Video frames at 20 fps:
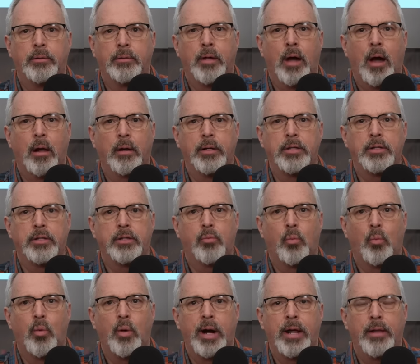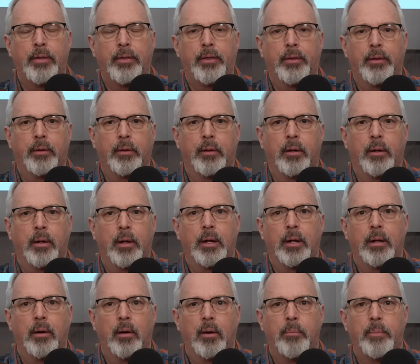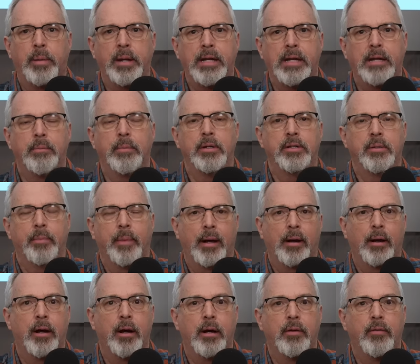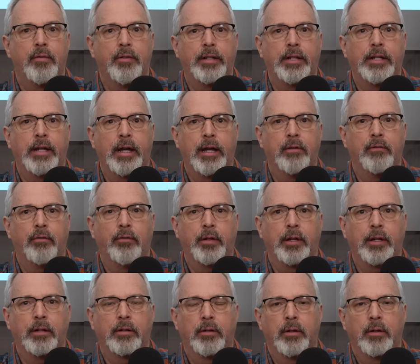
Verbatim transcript: Dali's width or beam is about 158 feet.